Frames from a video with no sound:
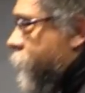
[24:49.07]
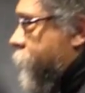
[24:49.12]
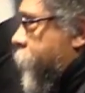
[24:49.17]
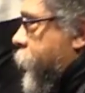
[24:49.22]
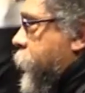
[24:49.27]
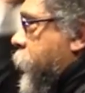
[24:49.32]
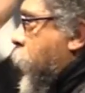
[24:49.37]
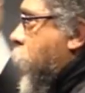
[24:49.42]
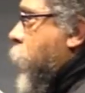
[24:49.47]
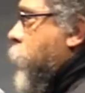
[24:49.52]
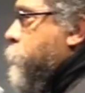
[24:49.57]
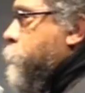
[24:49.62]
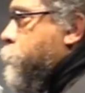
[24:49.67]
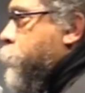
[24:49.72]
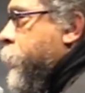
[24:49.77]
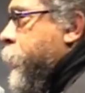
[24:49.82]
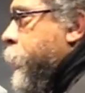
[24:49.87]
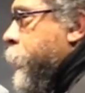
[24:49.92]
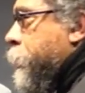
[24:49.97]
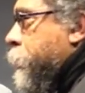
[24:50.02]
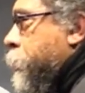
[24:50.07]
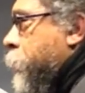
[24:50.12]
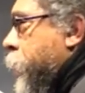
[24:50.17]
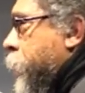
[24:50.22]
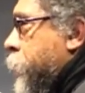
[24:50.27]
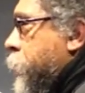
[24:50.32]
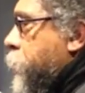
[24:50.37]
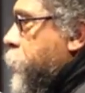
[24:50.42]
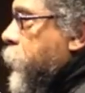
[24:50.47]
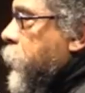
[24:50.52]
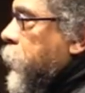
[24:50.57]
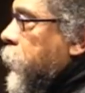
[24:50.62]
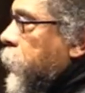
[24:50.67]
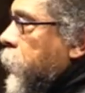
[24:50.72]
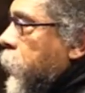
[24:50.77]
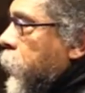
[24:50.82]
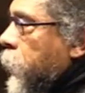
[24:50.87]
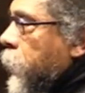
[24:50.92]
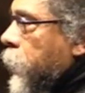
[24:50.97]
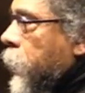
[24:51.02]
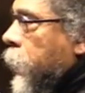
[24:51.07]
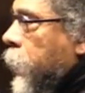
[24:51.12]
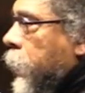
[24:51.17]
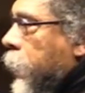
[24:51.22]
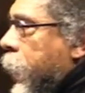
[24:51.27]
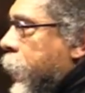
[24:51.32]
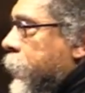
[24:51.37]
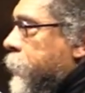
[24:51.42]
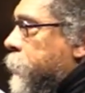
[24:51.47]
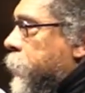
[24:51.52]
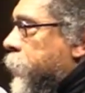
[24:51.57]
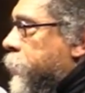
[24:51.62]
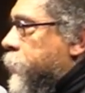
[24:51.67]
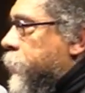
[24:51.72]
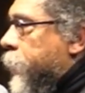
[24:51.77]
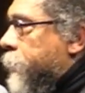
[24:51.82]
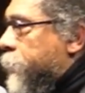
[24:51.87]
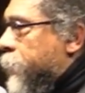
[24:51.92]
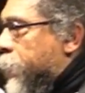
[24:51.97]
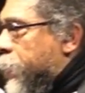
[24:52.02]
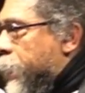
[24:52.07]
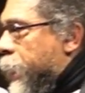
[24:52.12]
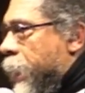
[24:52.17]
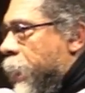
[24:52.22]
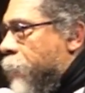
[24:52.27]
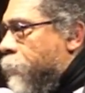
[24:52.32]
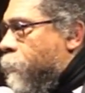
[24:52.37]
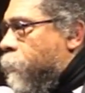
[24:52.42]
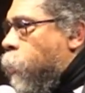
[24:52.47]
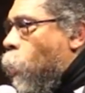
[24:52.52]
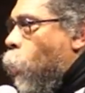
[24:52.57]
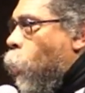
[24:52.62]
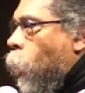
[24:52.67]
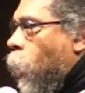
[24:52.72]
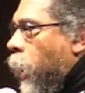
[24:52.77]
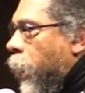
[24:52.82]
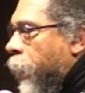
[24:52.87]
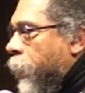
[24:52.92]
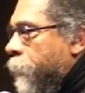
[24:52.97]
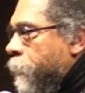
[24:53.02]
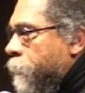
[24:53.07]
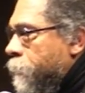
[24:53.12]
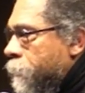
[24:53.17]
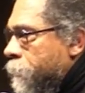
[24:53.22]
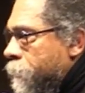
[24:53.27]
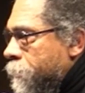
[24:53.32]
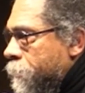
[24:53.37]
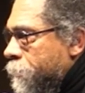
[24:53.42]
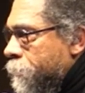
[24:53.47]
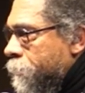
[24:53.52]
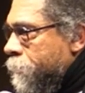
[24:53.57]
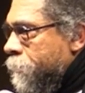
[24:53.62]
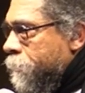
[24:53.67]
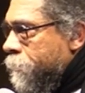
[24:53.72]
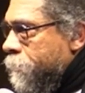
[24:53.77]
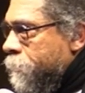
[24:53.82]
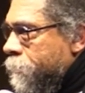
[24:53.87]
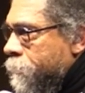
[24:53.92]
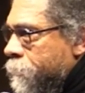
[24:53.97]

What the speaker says: Kant put it in what is Enlightenment of 1784. The